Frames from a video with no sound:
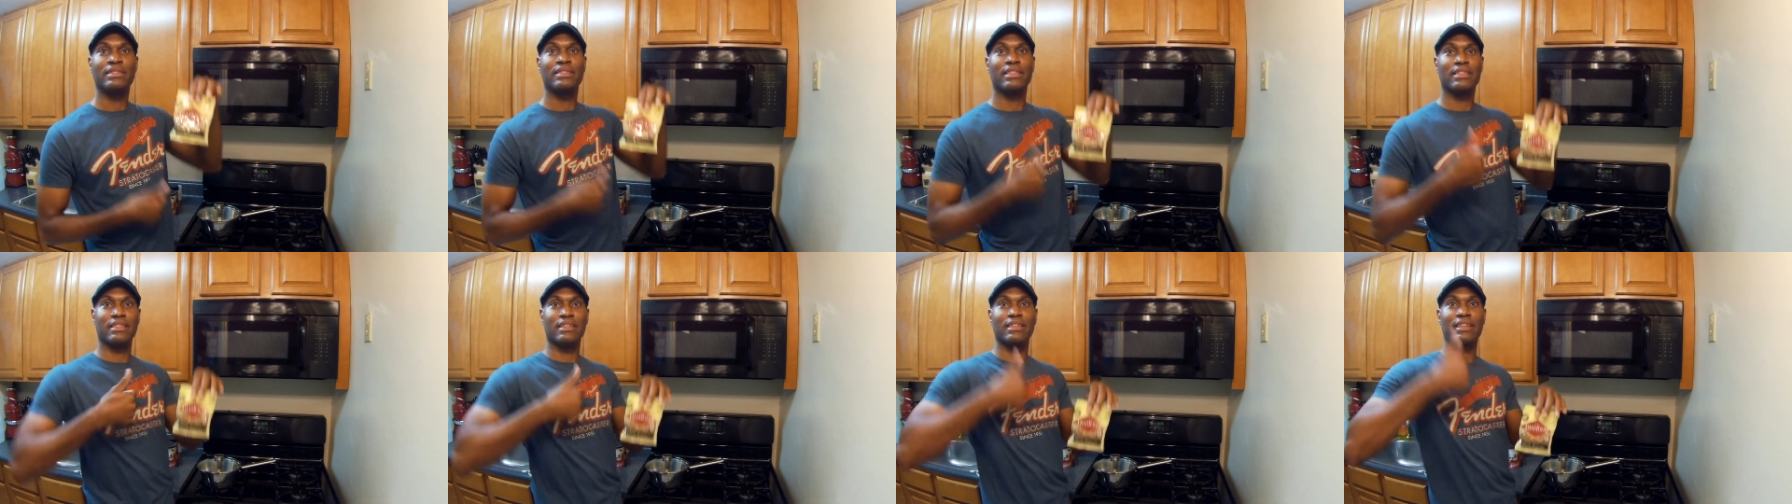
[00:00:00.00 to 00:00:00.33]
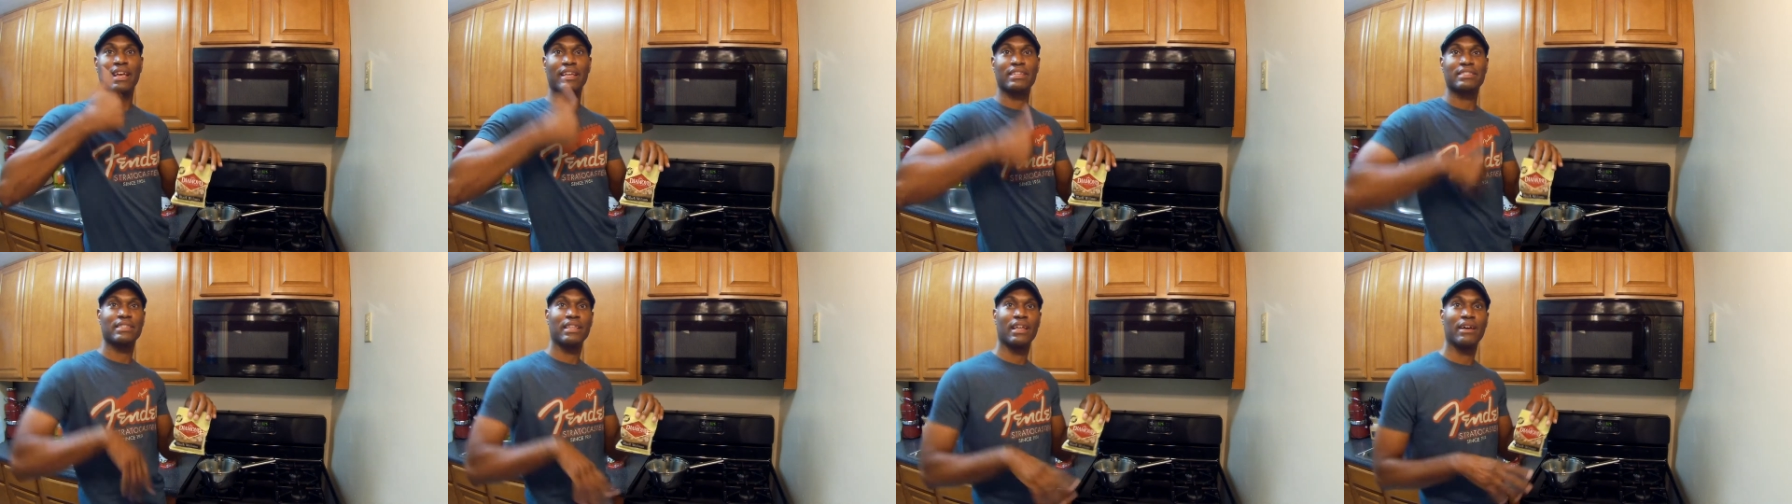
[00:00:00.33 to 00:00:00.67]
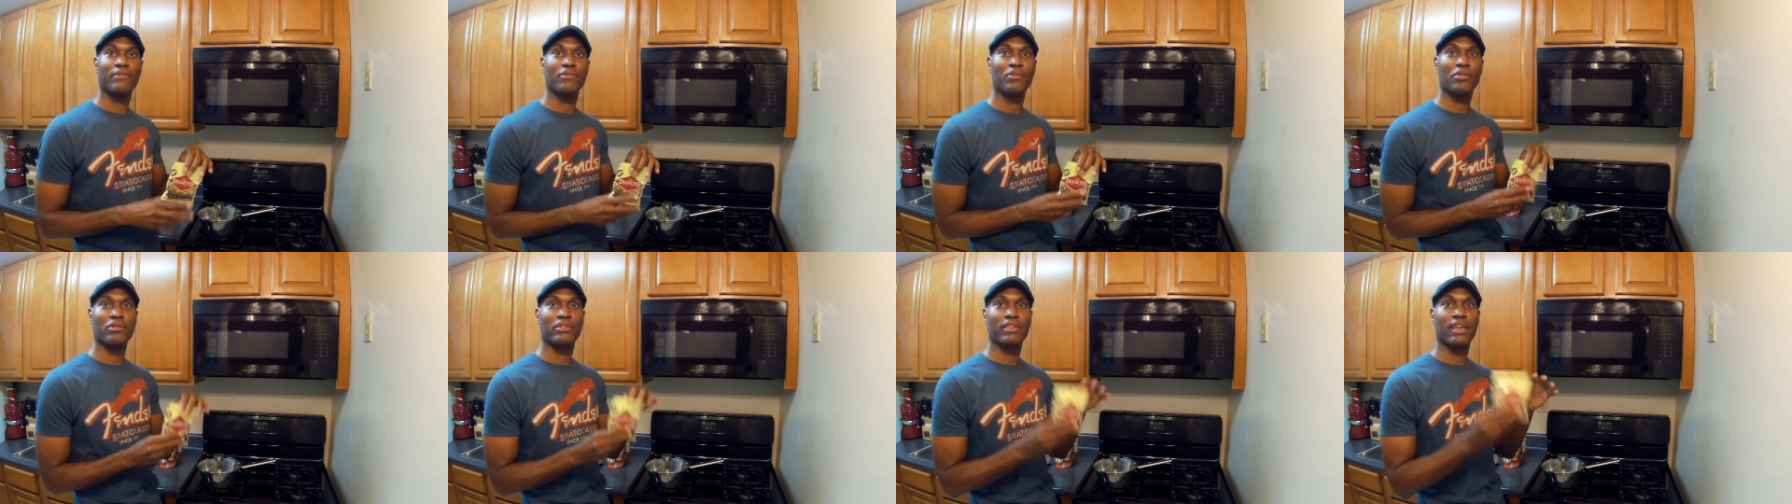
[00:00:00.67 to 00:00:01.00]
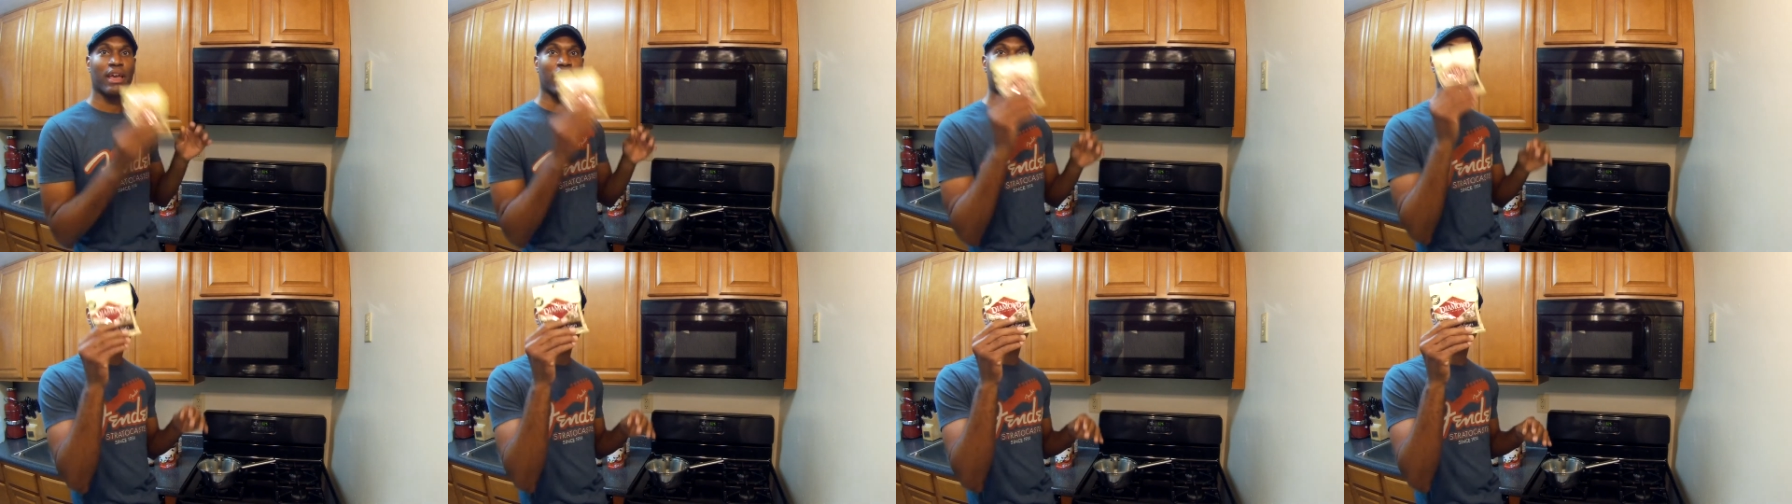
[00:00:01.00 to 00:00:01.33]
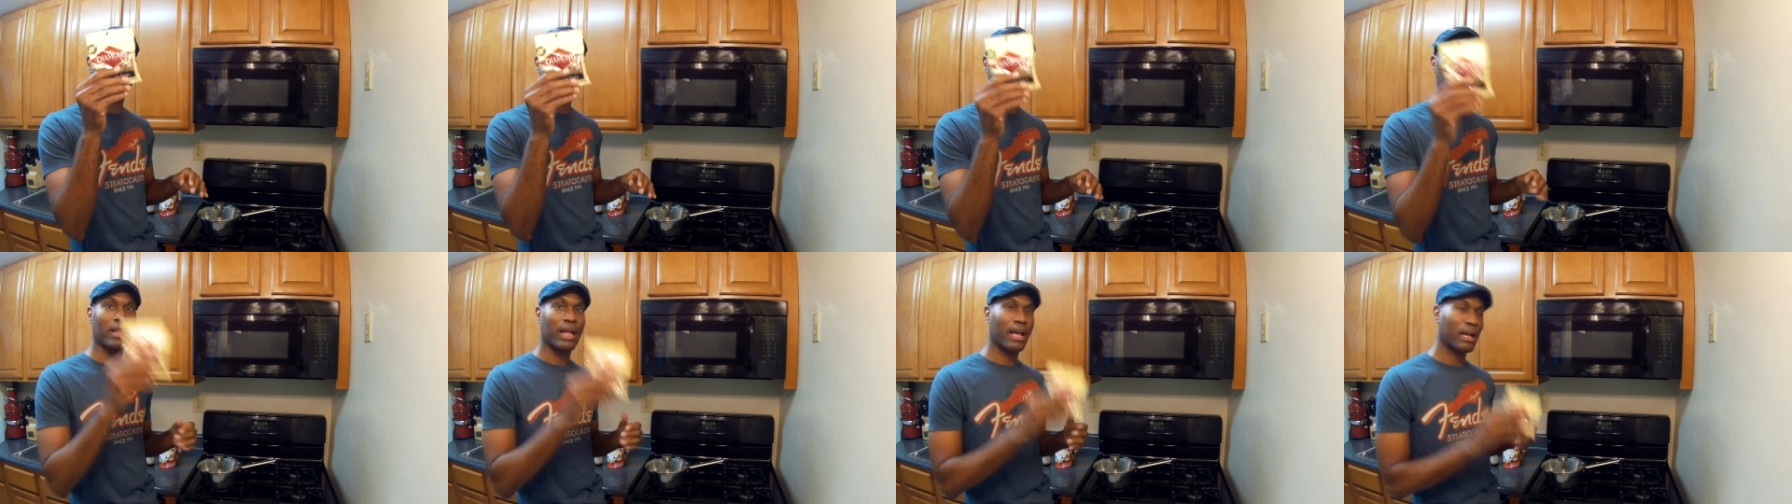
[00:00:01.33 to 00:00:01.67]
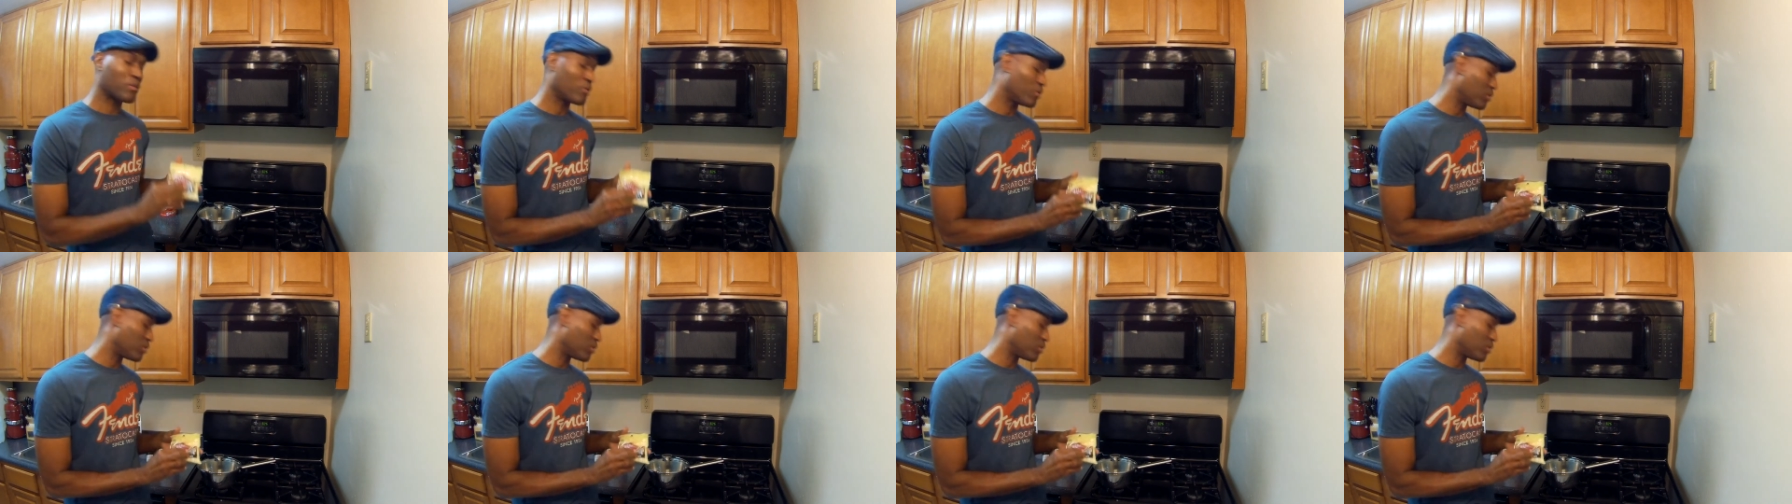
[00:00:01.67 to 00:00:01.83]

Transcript: to the next level, okay? Some black